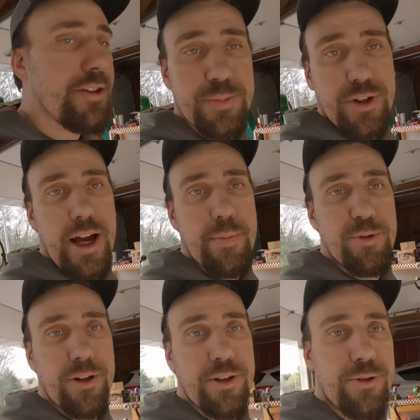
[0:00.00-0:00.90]
subscribe,
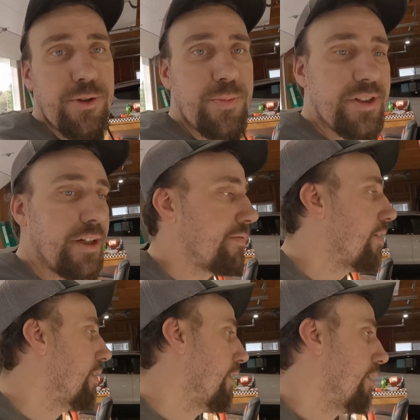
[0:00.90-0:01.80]
do all the YouTube stuff.
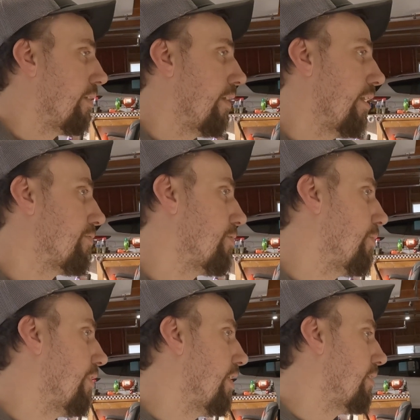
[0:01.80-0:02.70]
Thanks for
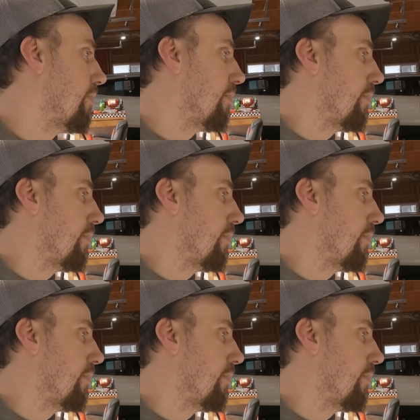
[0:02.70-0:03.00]
tuning in.